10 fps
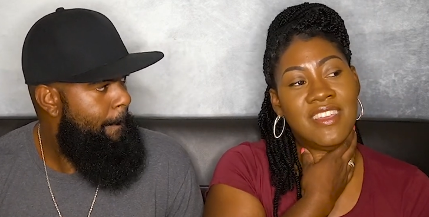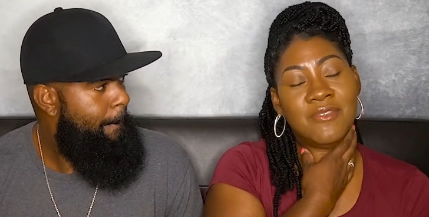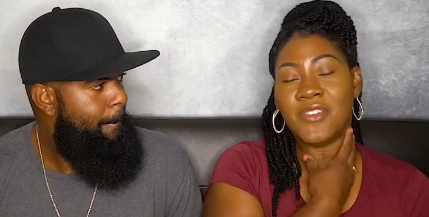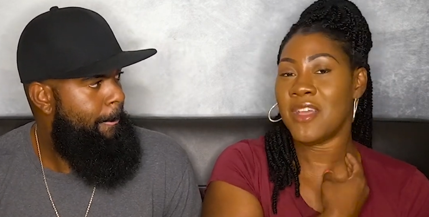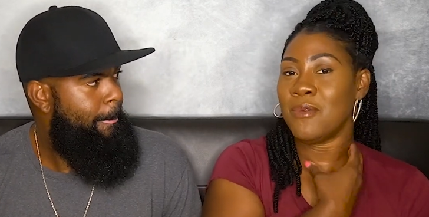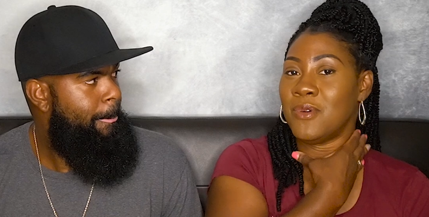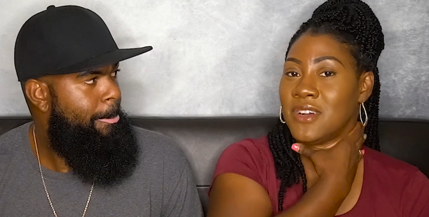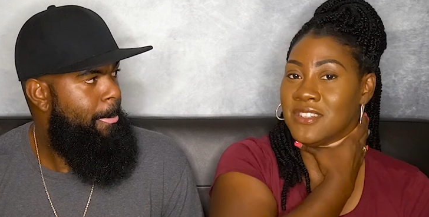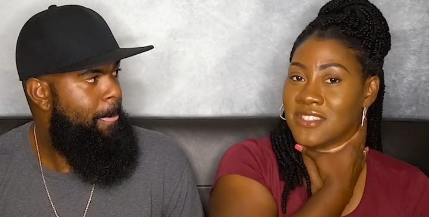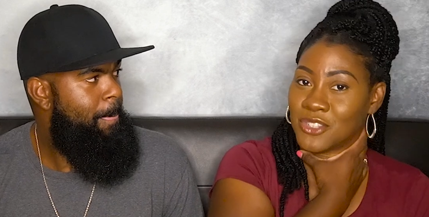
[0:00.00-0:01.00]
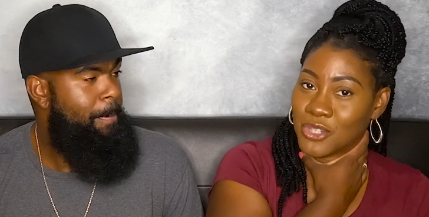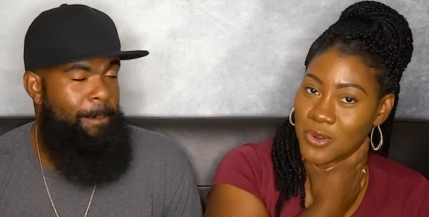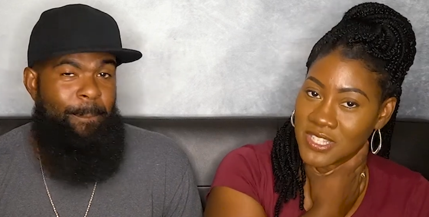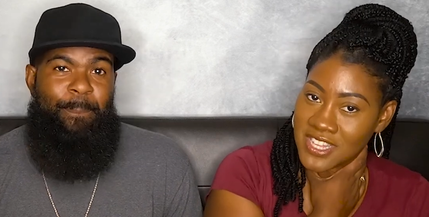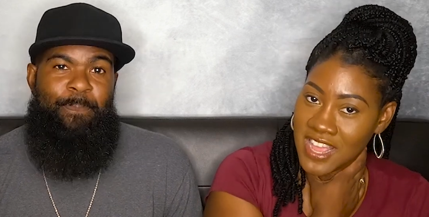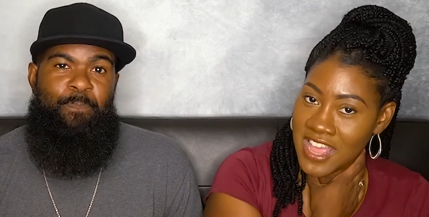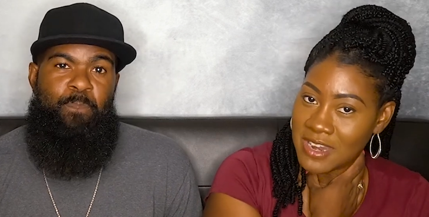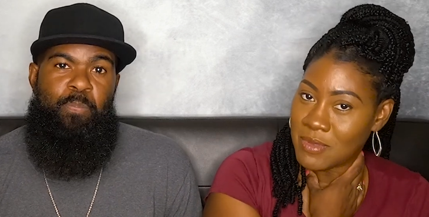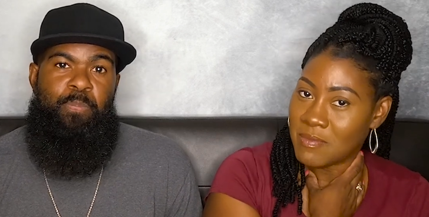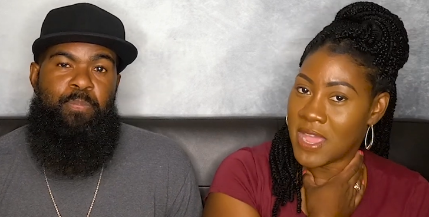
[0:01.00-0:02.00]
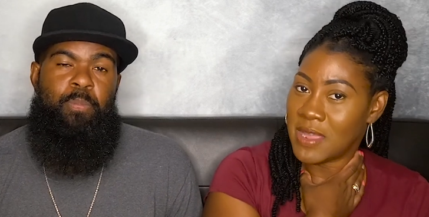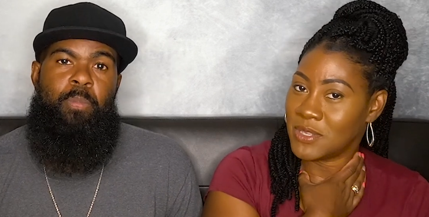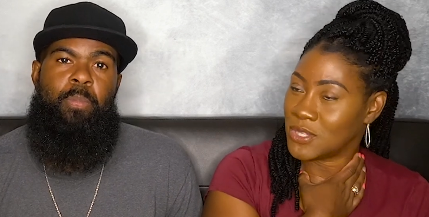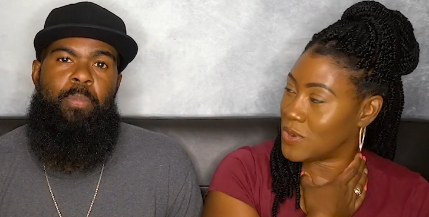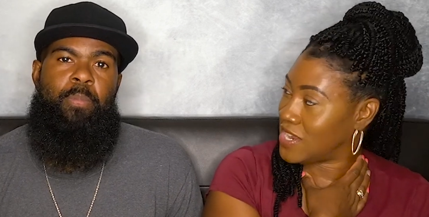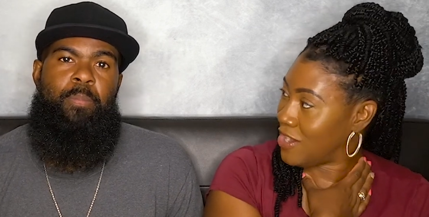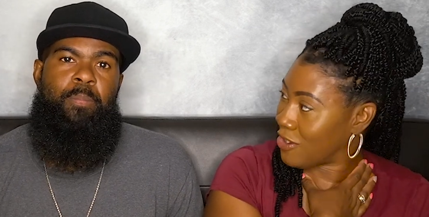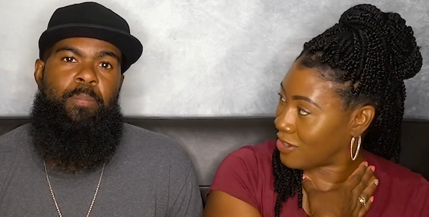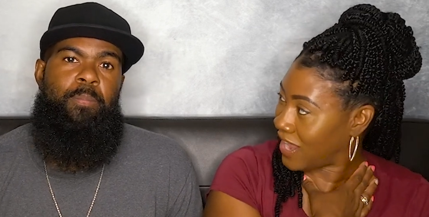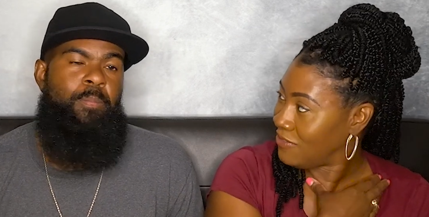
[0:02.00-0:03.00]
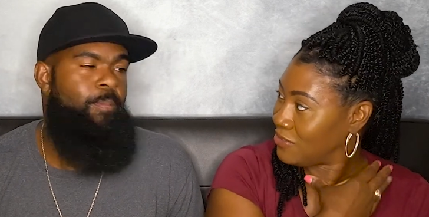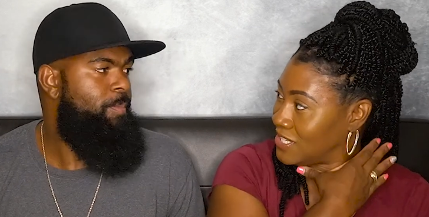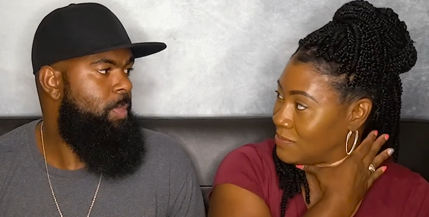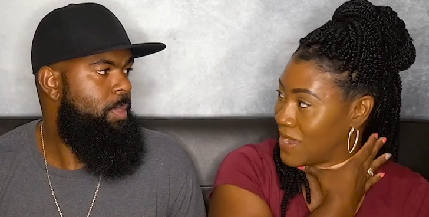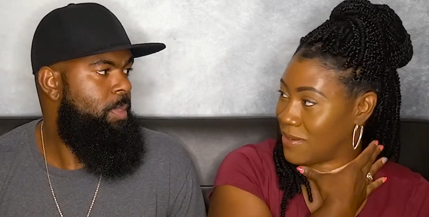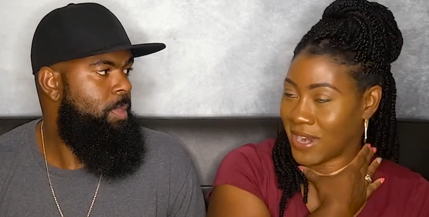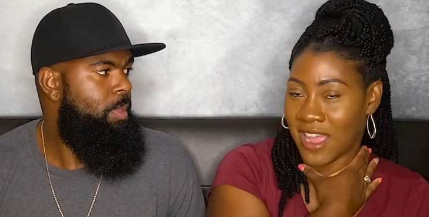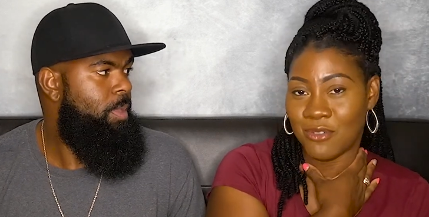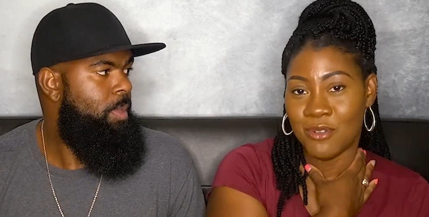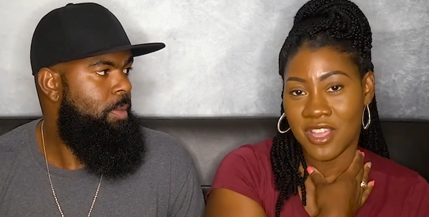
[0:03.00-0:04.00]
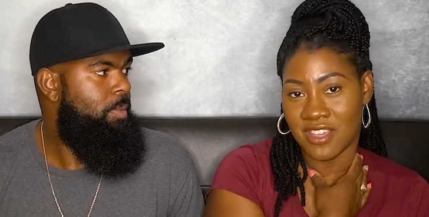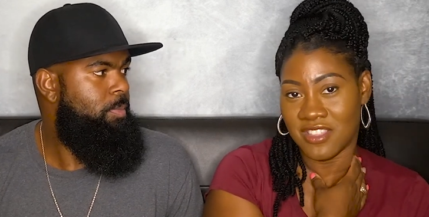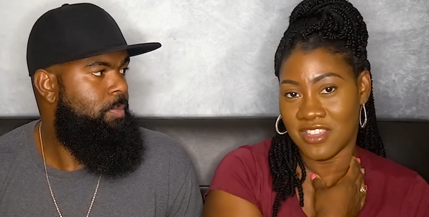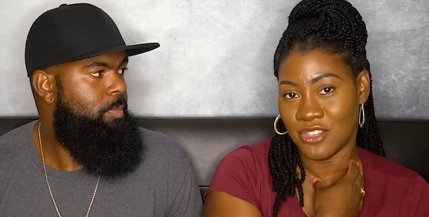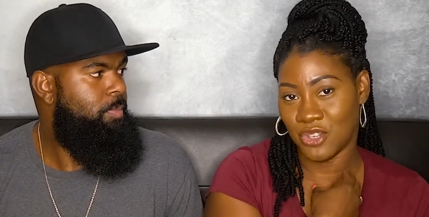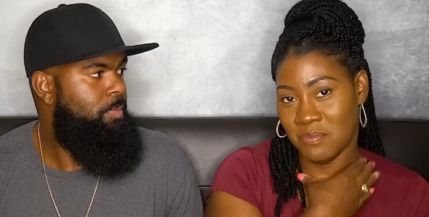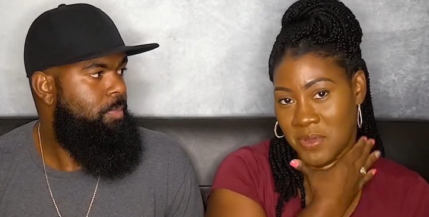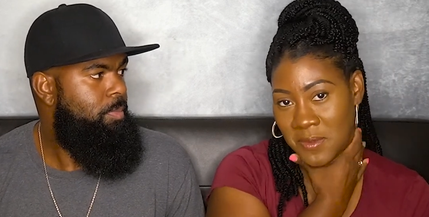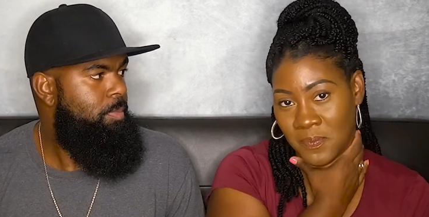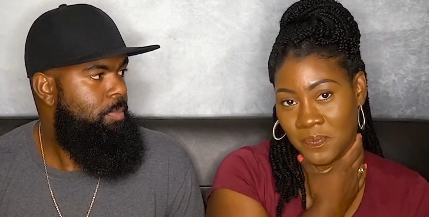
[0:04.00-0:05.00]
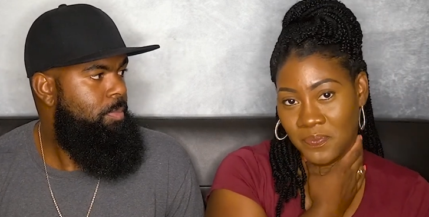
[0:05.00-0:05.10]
Speaker 1: If there was a choice that had to be made between her life or this baby life, who y'all think it should be?